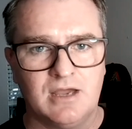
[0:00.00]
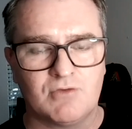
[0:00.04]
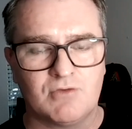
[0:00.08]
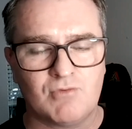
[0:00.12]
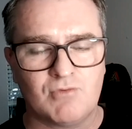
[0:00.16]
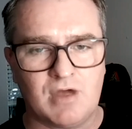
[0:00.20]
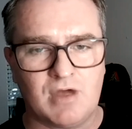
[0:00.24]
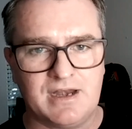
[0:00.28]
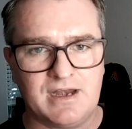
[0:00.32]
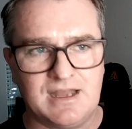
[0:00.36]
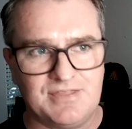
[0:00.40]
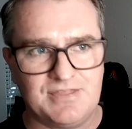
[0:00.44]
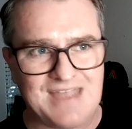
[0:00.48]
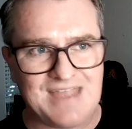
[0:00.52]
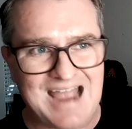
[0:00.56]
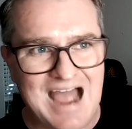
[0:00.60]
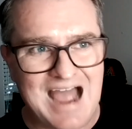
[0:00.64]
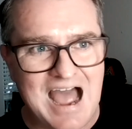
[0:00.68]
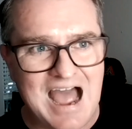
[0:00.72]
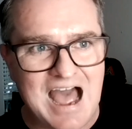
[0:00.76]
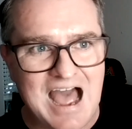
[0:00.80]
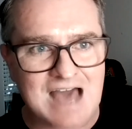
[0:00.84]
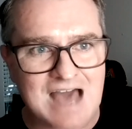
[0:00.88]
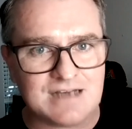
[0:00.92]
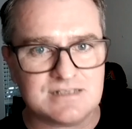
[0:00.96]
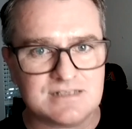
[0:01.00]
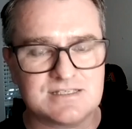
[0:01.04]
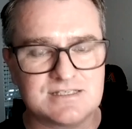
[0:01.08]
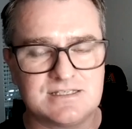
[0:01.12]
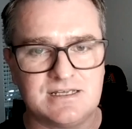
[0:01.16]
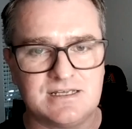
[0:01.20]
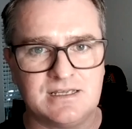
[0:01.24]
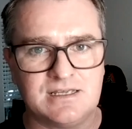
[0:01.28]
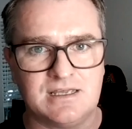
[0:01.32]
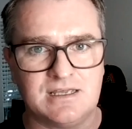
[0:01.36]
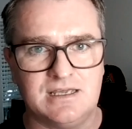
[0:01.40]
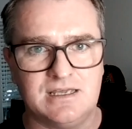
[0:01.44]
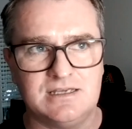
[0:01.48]
right now, their hardest
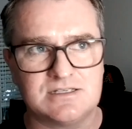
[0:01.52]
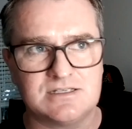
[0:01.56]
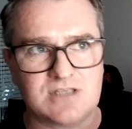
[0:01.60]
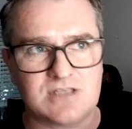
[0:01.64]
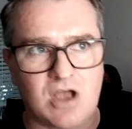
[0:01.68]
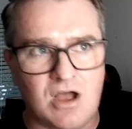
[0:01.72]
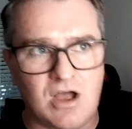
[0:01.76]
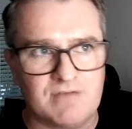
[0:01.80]
thing is,